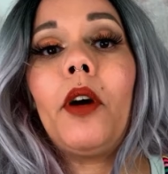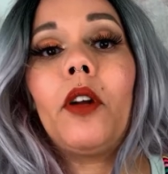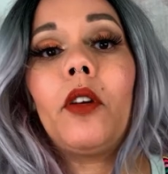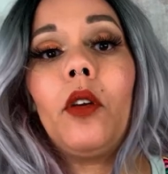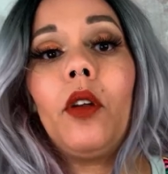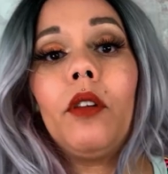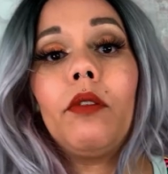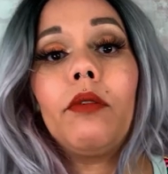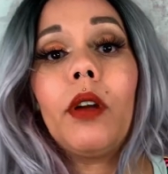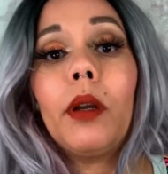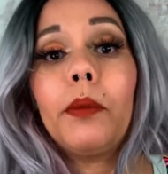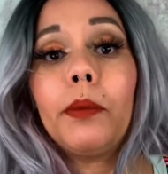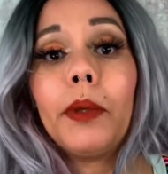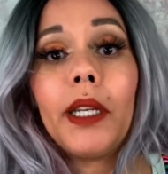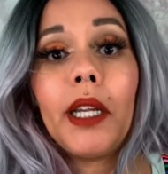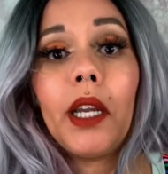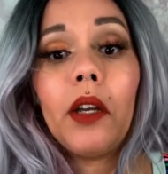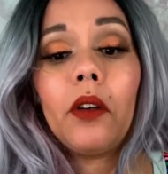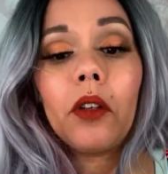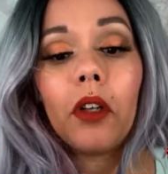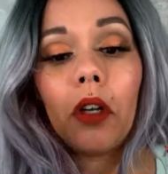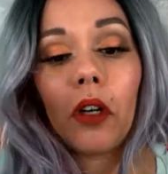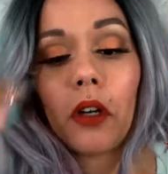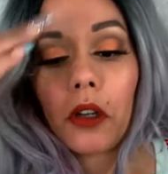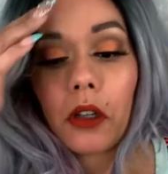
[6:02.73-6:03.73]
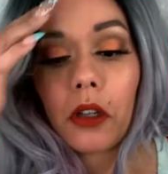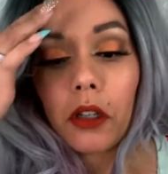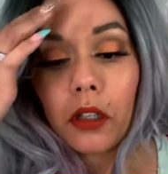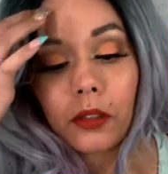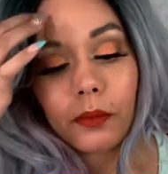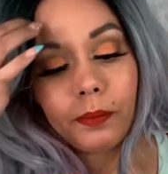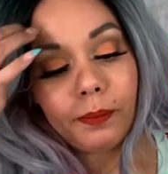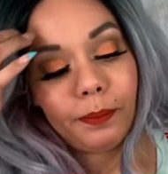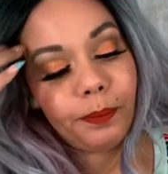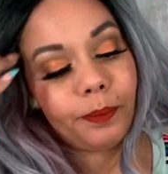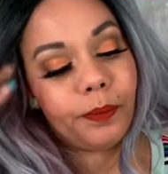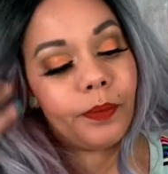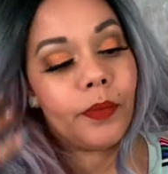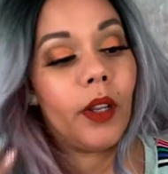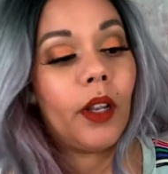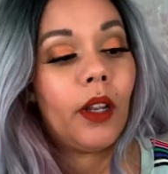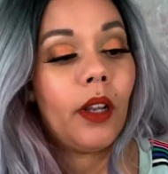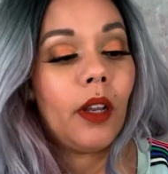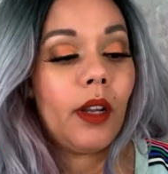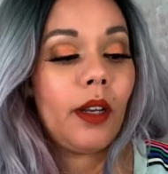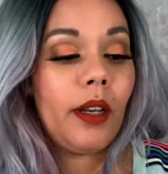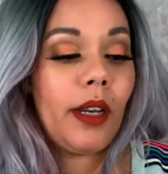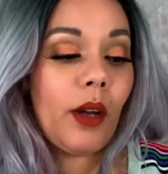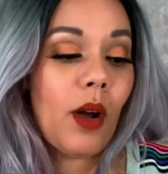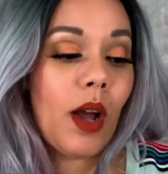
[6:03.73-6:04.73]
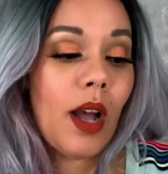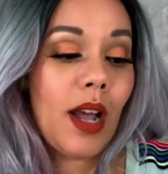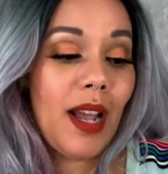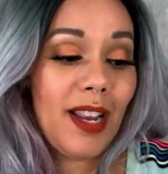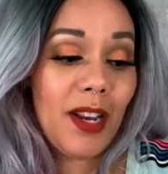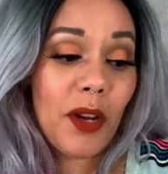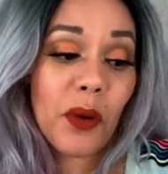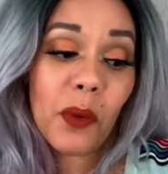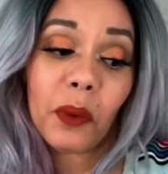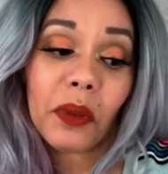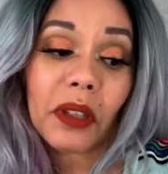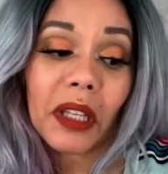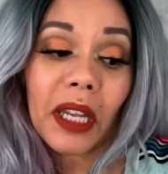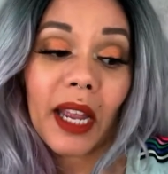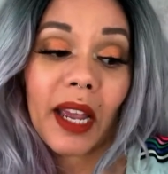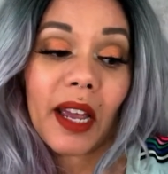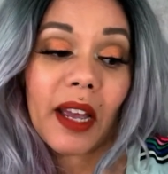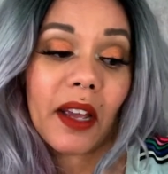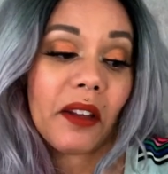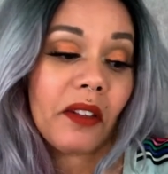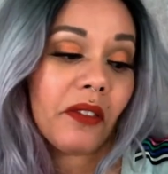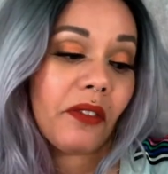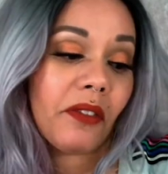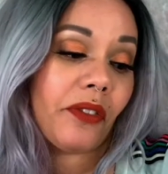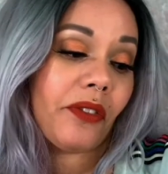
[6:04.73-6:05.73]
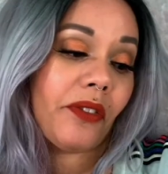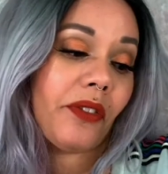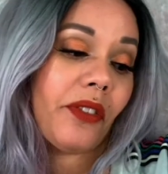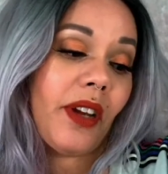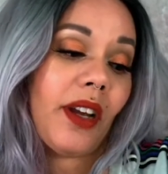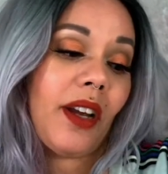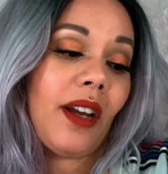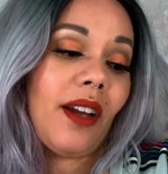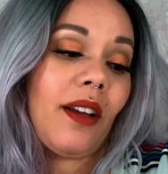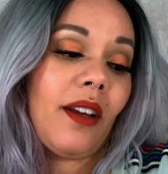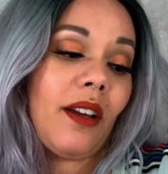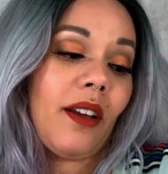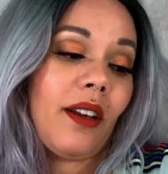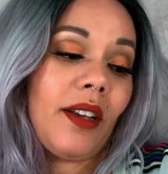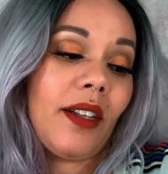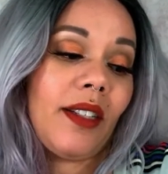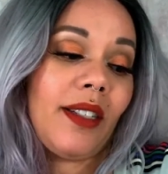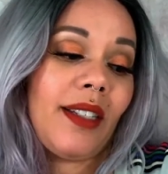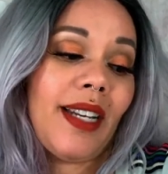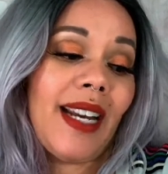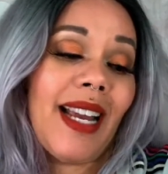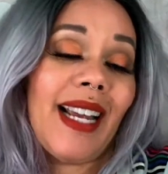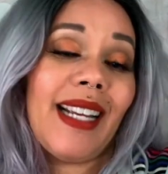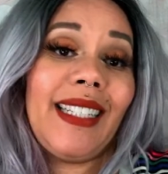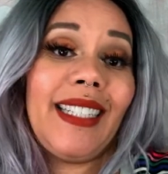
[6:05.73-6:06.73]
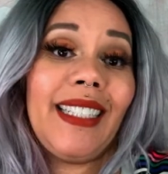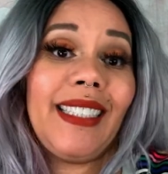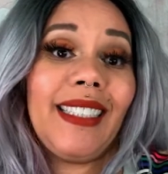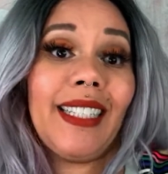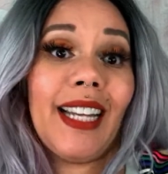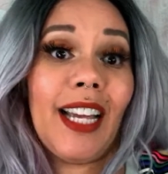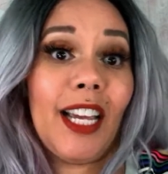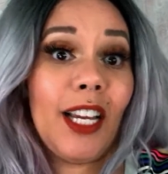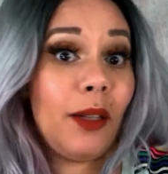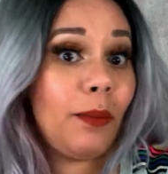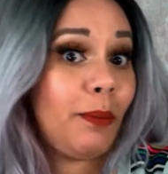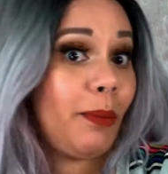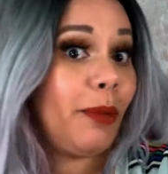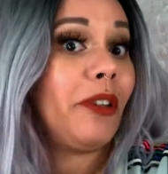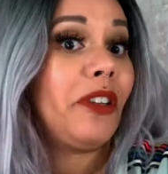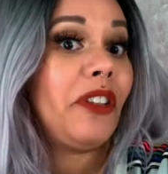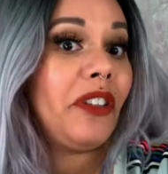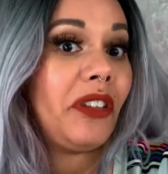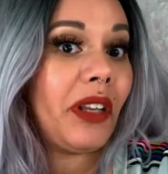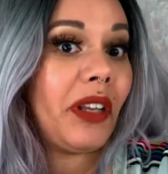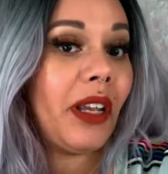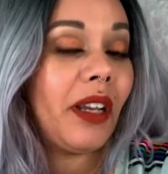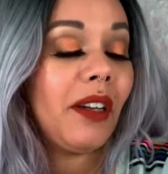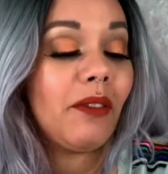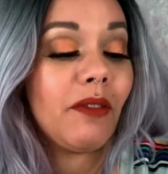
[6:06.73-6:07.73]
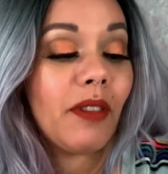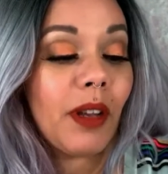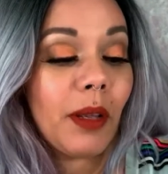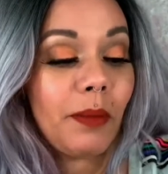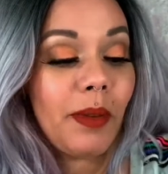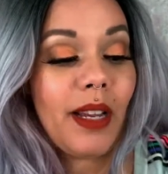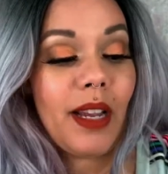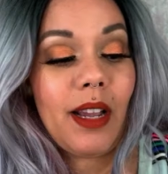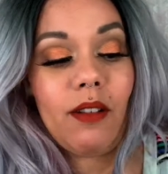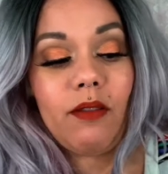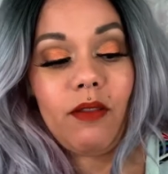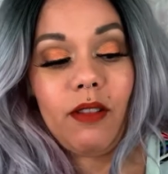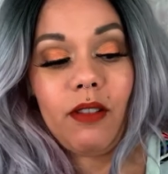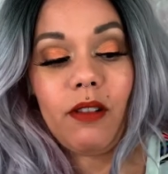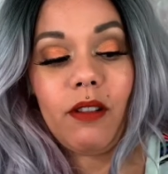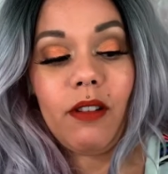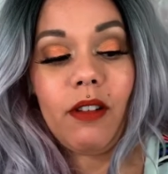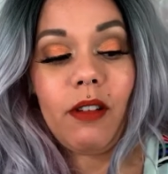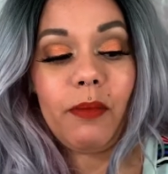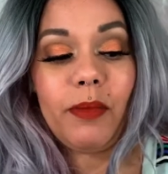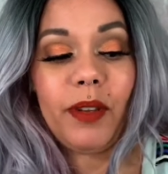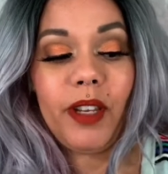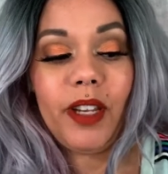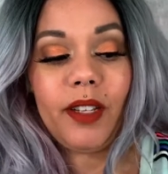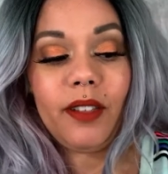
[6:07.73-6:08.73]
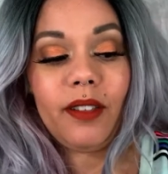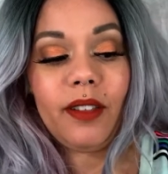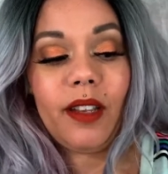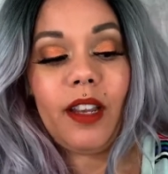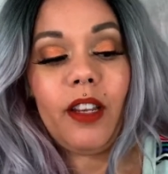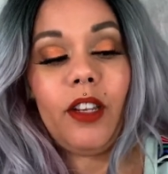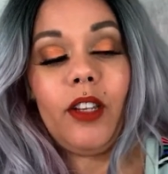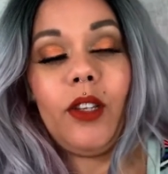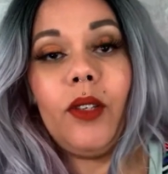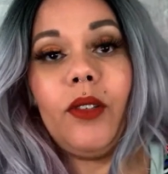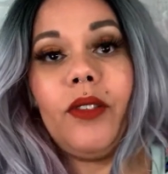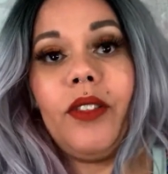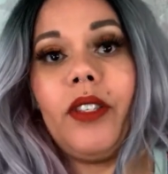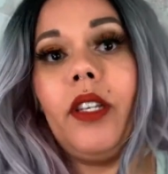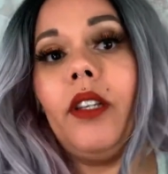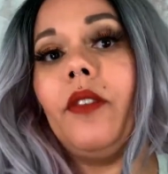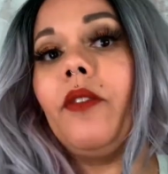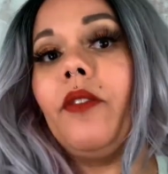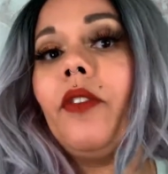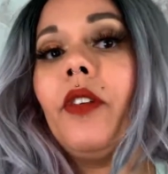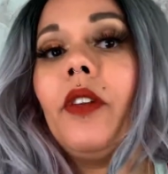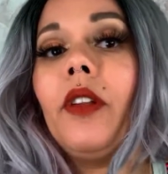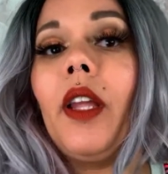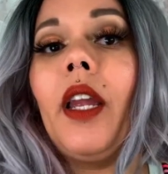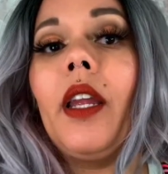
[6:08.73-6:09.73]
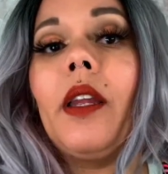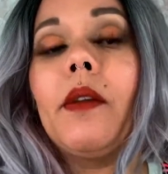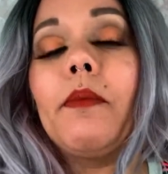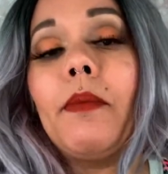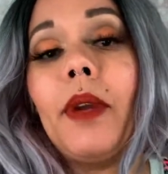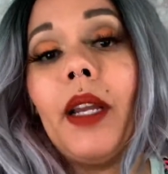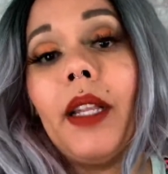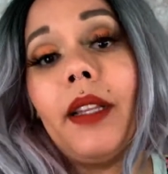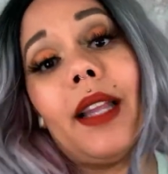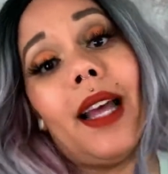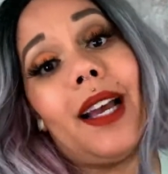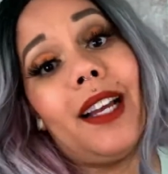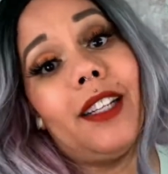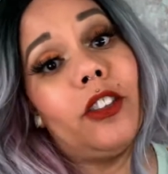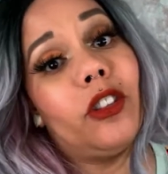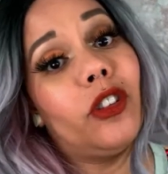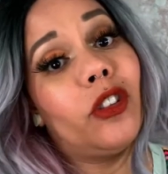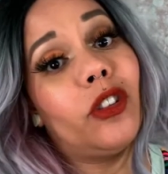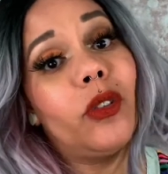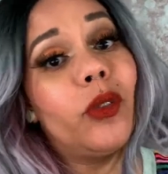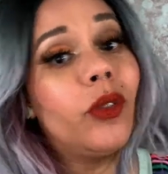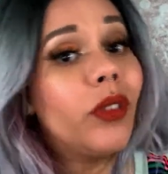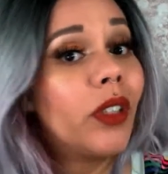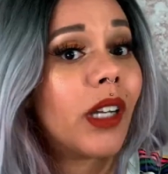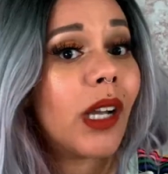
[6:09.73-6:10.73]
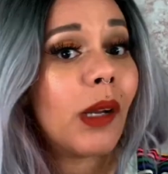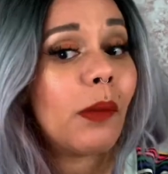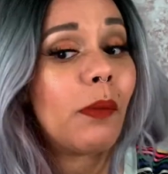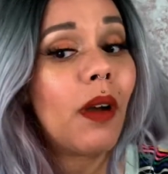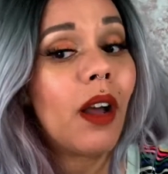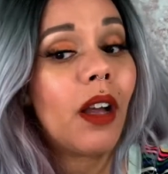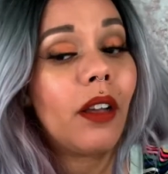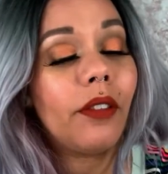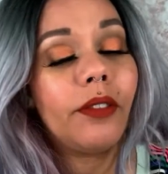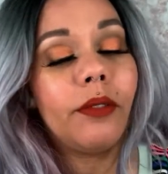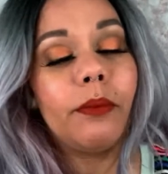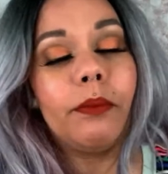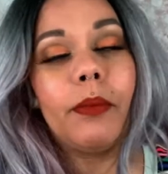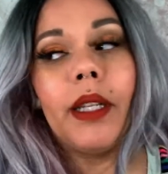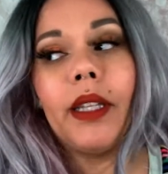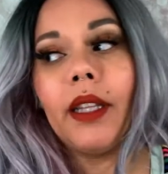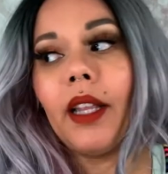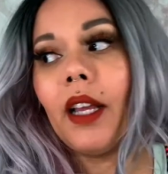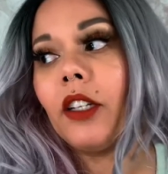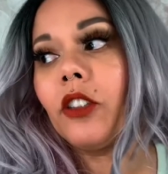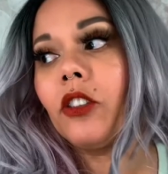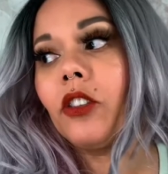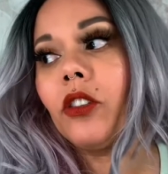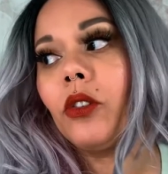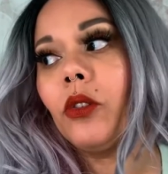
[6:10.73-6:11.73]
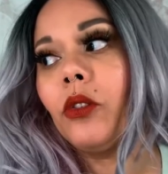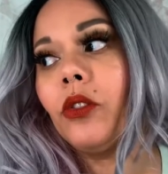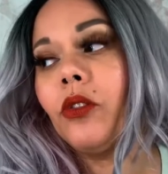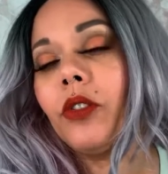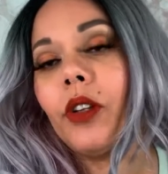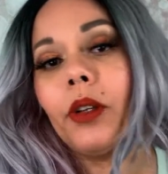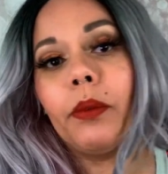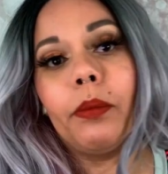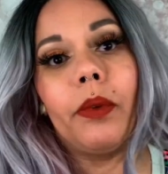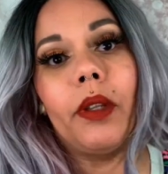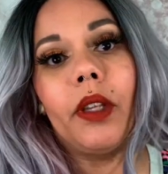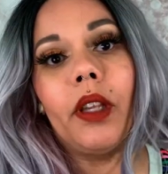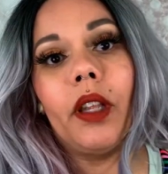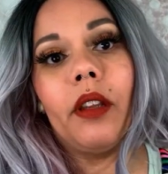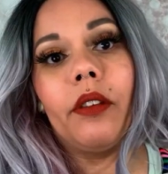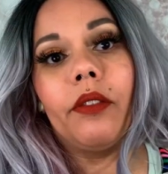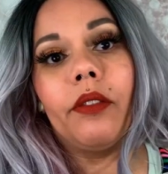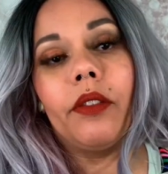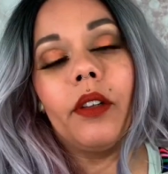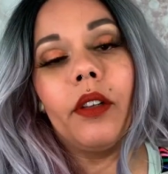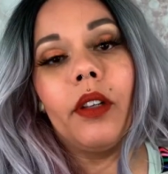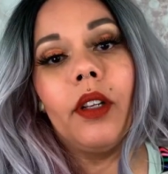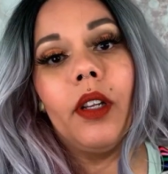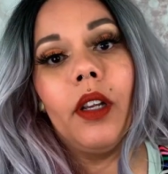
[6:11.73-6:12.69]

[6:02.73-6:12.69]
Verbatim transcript: bottle of rubbing alcohol. Now, I only have 99% rubbing alcohol because I use it for like my lash glue to come off. My lash glue, fuck my life.